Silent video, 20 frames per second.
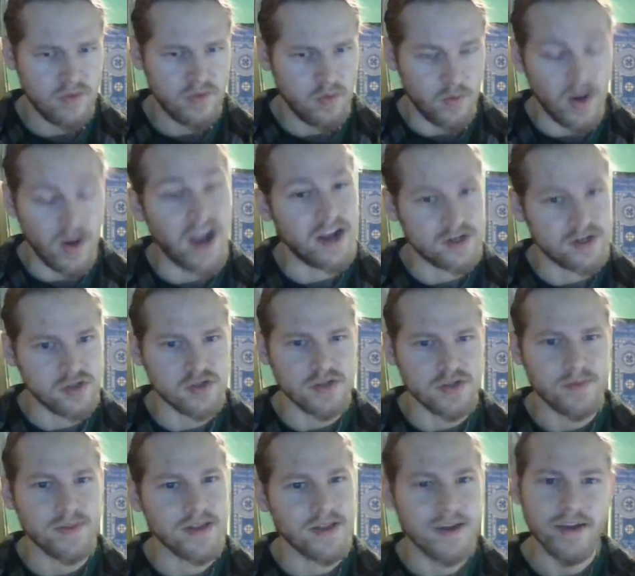so
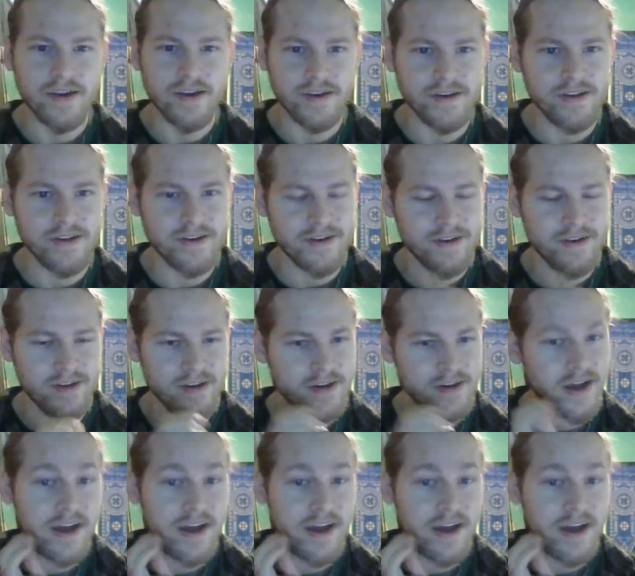actually playing D&D,